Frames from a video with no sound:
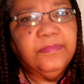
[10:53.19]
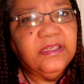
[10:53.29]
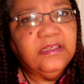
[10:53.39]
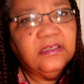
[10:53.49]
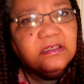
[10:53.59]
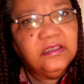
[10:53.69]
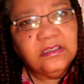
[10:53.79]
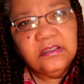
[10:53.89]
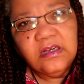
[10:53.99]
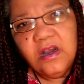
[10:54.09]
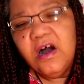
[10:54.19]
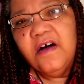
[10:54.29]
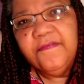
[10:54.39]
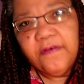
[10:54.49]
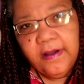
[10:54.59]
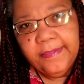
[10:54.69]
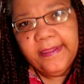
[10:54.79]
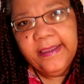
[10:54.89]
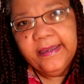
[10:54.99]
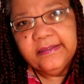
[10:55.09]
be off on
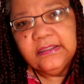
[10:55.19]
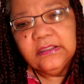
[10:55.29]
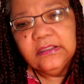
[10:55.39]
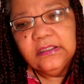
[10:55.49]
that,